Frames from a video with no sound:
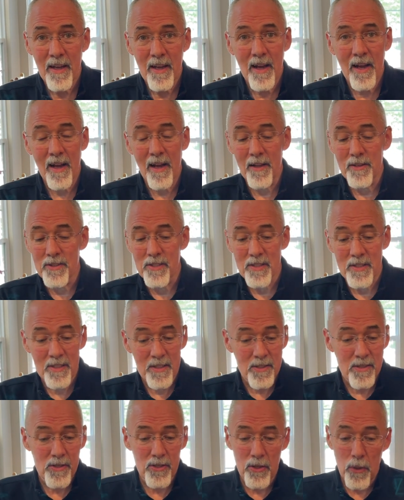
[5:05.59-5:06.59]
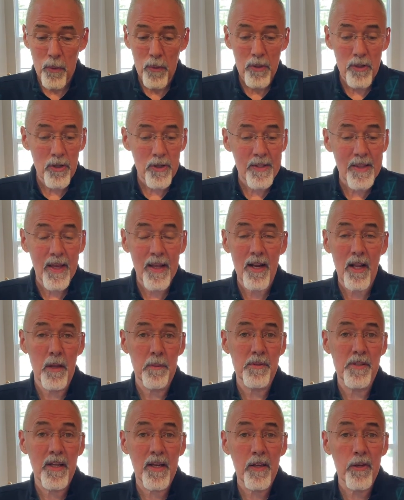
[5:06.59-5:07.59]
Just go and look that
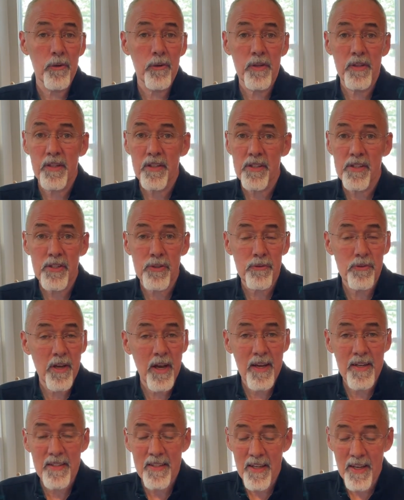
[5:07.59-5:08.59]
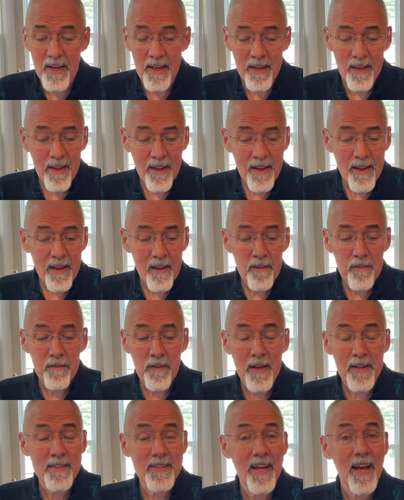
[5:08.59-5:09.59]
up, 2 Corinthians 3:18.
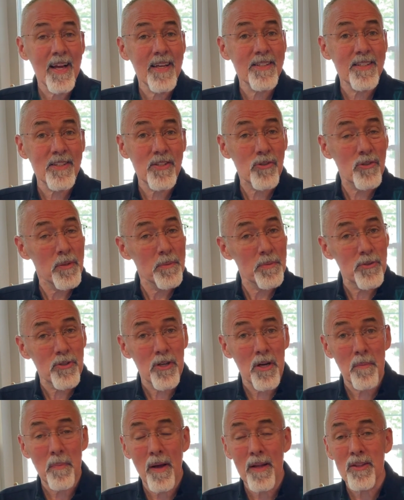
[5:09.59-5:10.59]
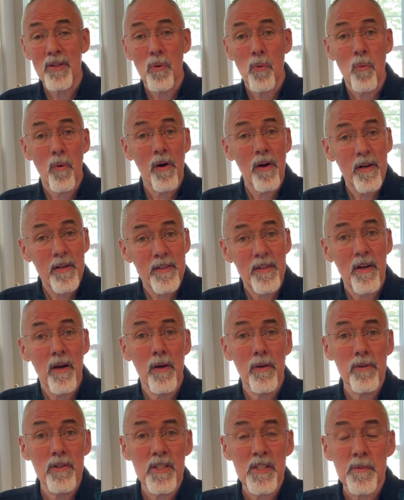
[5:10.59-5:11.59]
Fantastic scripture about the work the
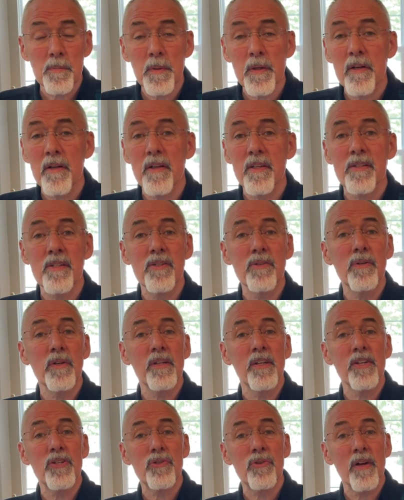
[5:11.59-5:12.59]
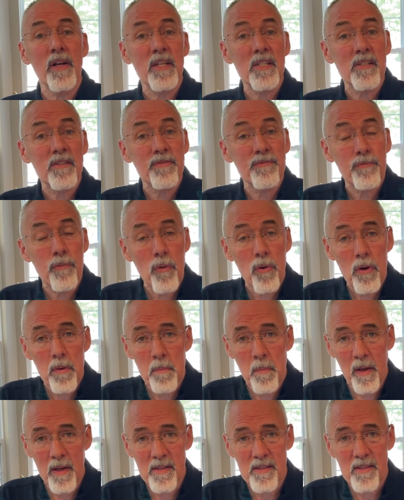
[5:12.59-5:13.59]
Holy Spirit is doing to
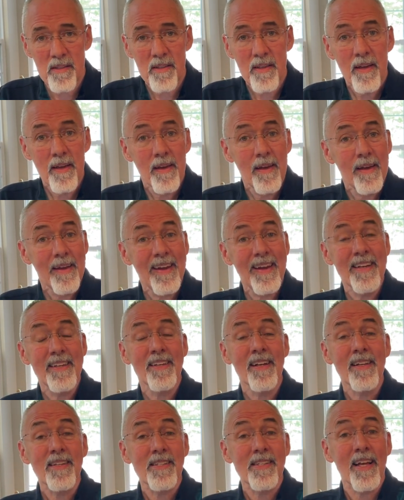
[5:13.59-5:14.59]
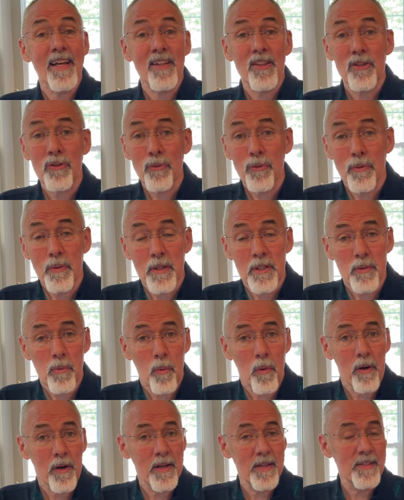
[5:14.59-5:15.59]
transform us. He does that through his
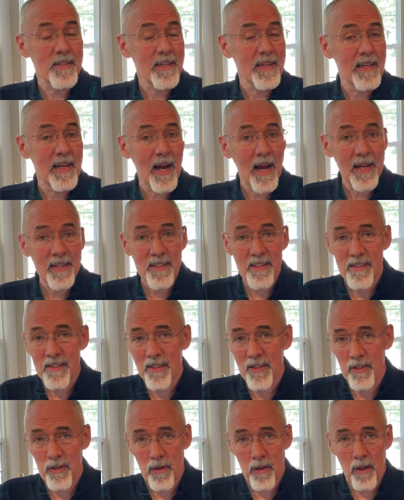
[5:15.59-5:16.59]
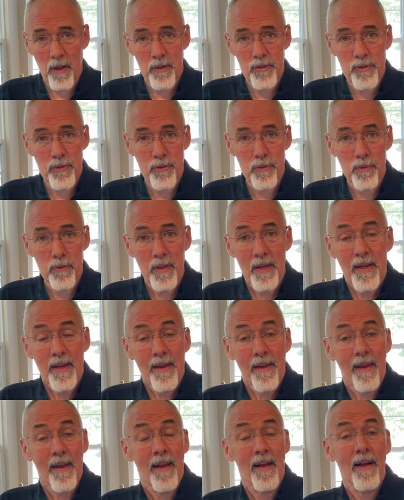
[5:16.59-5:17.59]
word as he guides us into all truth.
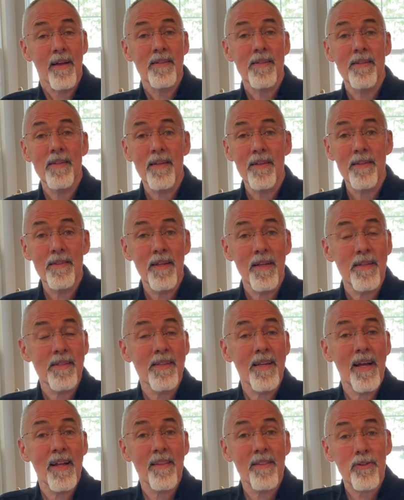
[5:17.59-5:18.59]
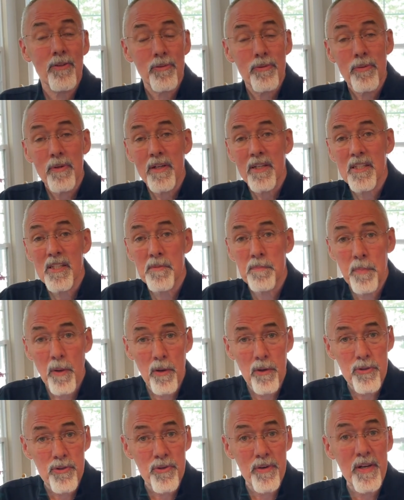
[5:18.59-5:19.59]
He does that through
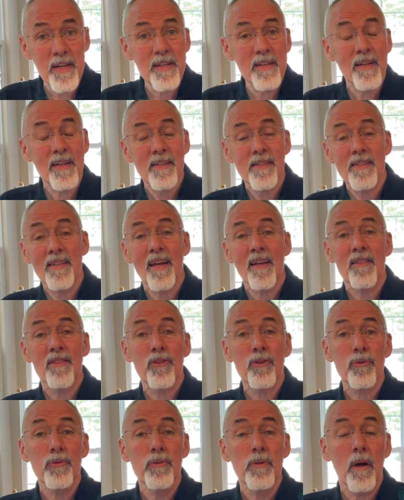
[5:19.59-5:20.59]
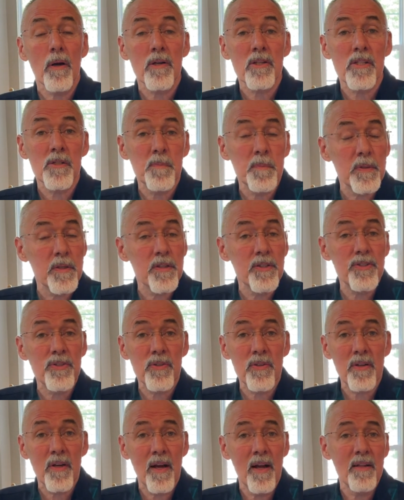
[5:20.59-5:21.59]
exposure. He does that through our
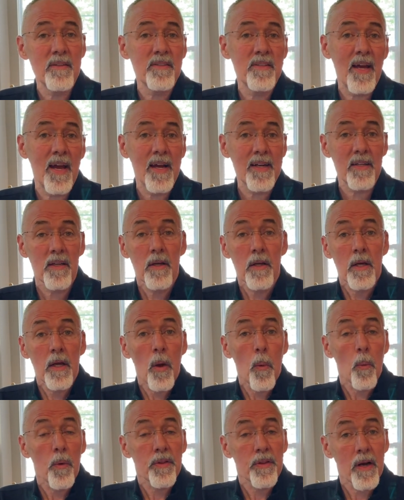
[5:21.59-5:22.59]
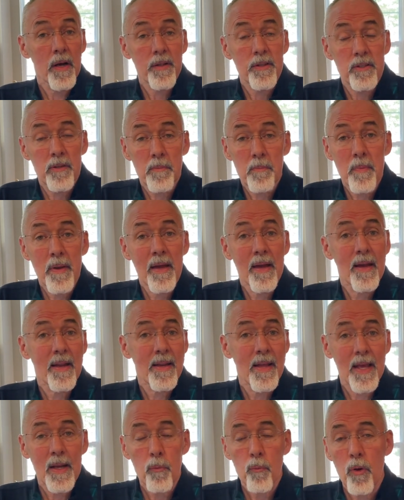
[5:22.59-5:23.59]
spiritual contact with other men
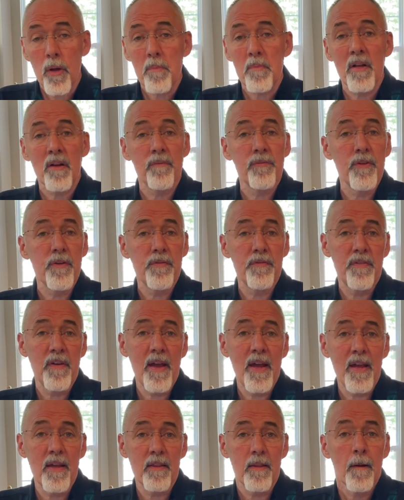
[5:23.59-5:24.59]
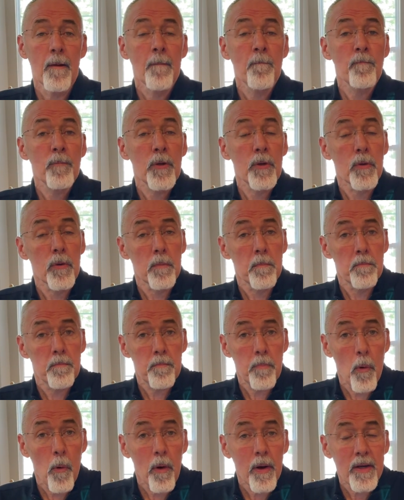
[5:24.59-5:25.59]
and women of the faith who
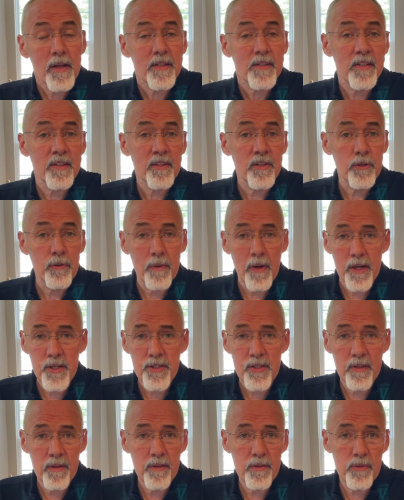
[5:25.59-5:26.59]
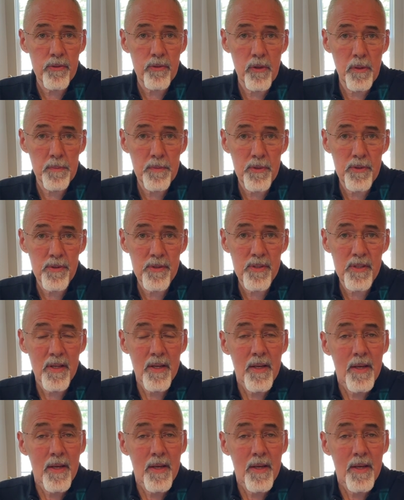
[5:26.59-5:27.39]
point us in the direction of the scriptures.